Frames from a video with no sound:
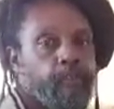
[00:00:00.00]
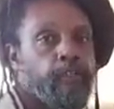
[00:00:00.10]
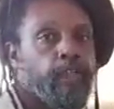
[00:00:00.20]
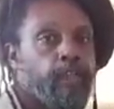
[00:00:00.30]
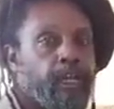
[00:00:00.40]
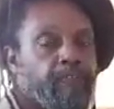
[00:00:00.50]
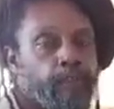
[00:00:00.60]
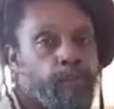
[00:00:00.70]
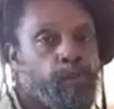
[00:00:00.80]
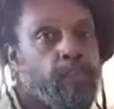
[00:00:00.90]
Okay, you have
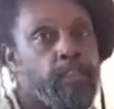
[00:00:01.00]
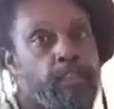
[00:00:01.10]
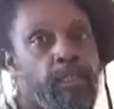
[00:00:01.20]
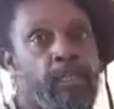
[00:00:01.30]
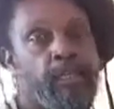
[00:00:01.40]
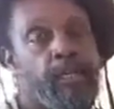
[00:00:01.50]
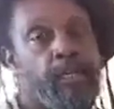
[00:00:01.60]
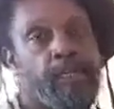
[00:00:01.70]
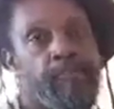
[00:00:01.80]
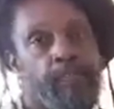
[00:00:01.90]
your notes and you
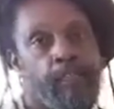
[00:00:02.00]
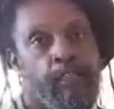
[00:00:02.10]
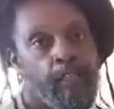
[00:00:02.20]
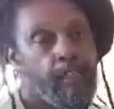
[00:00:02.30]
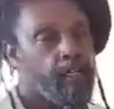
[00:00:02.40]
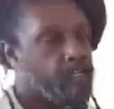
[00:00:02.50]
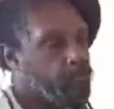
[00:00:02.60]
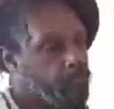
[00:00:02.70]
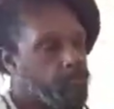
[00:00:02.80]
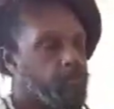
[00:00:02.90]
have
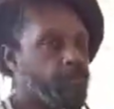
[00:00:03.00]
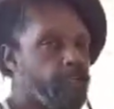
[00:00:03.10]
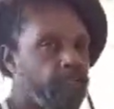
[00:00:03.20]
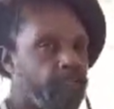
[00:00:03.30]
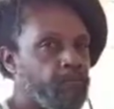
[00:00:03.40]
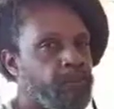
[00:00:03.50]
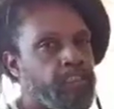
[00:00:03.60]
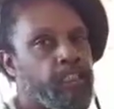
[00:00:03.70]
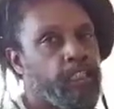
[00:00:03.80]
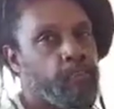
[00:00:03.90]
3 examples,
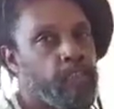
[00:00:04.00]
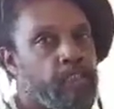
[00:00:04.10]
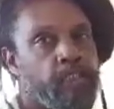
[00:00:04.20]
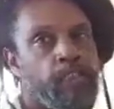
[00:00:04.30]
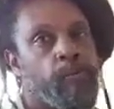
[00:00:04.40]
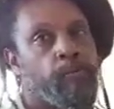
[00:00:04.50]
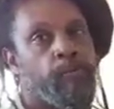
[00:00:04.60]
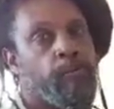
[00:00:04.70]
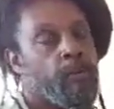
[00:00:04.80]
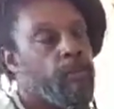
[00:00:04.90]
I think it was. Now
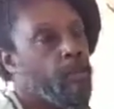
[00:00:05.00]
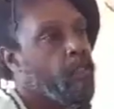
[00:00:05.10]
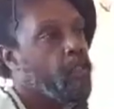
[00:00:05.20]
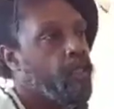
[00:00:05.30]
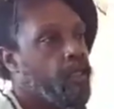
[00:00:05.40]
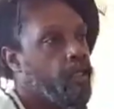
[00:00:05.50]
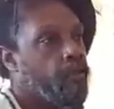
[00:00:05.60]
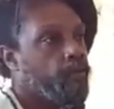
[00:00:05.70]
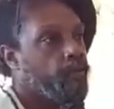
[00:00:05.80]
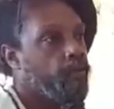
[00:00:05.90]

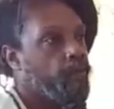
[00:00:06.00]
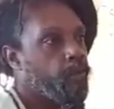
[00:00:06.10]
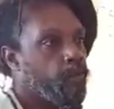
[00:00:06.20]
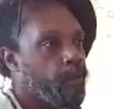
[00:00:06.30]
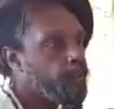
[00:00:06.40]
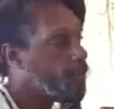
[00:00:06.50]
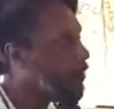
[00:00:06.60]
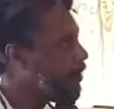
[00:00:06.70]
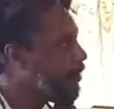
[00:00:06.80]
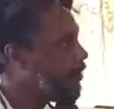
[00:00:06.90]
we go into
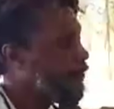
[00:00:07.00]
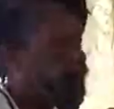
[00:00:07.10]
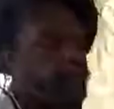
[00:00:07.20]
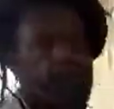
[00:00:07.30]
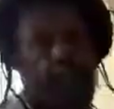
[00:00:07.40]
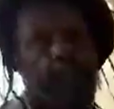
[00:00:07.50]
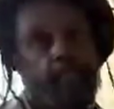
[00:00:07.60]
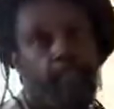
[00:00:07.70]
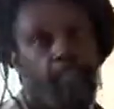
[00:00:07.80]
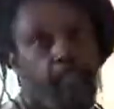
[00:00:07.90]
the actual
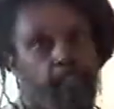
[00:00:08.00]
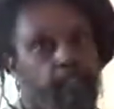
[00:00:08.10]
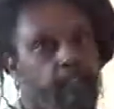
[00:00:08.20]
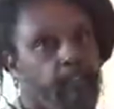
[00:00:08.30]
exercises.